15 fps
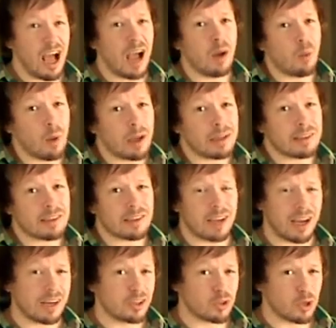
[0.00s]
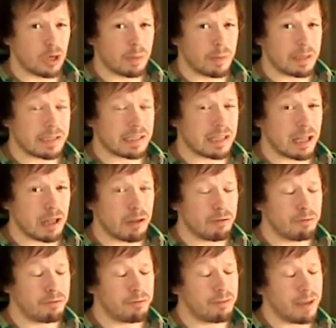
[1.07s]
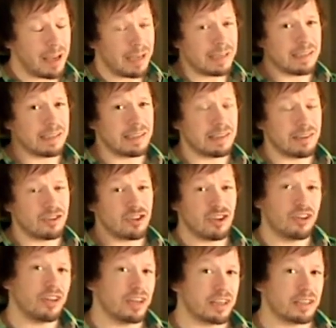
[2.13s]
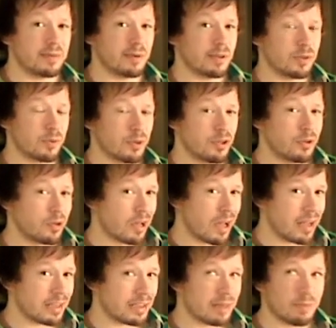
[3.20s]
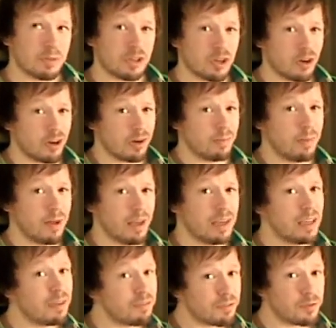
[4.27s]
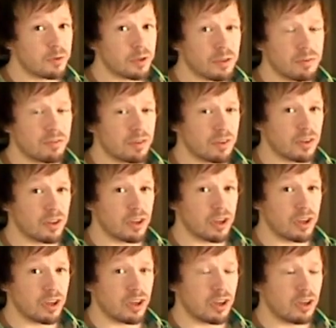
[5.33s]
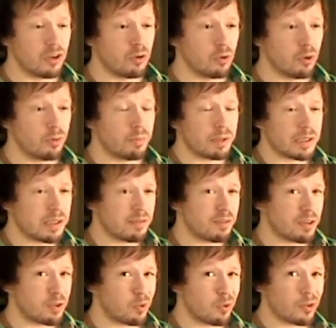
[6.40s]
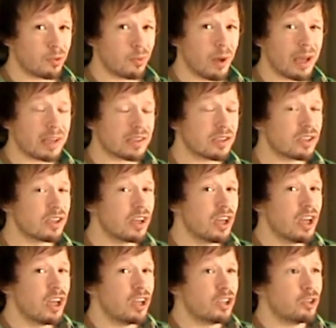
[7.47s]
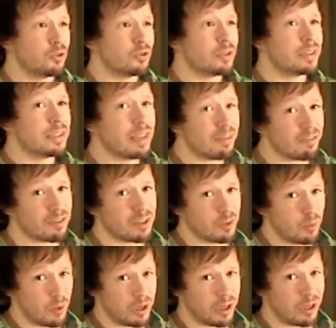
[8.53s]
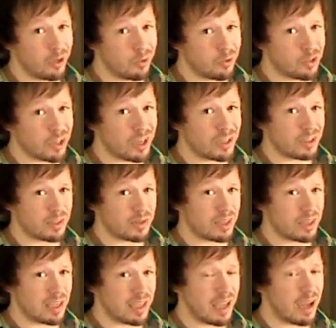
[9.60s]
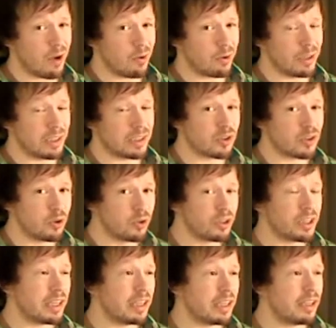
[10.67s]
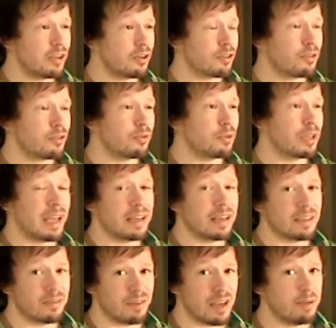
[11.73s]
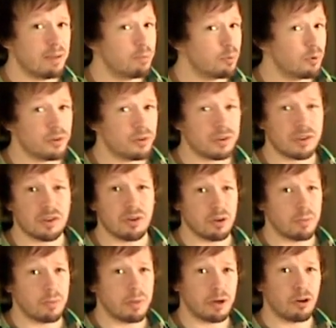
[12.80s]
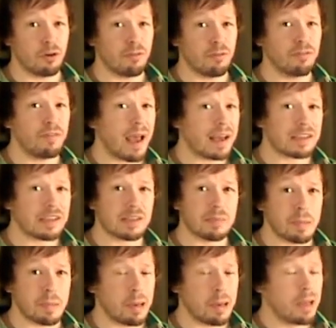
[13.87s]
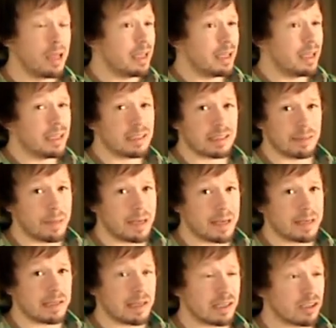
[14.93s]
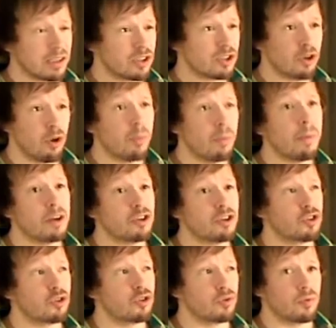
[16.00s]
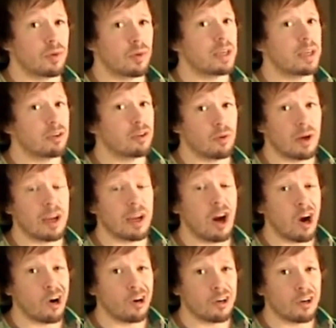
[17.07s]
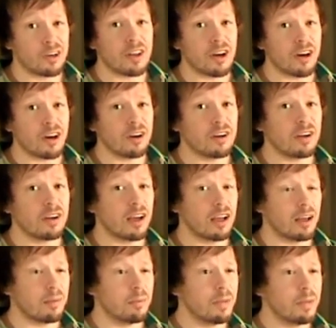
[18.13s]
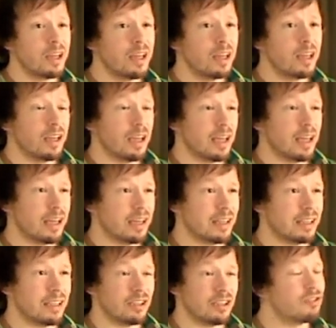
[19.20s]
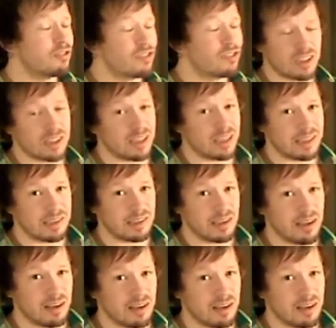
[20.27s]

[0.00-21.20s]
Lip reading: I went, I enjoyed myself. I didn't share that experience with you guys, I'm sorry, but if you live in the Pacific Northwest, you'll definitely want to go check this thing out. It's only here through the end of April, so you better go fast, but it's amazing. So much great art there. You've just got to see